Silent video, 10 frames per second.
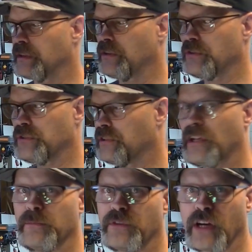They'll usually
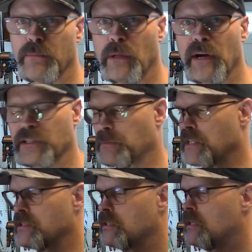sell them for a couple of bucks a
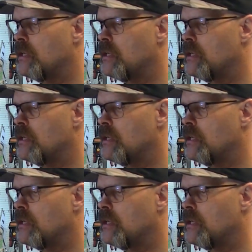piece.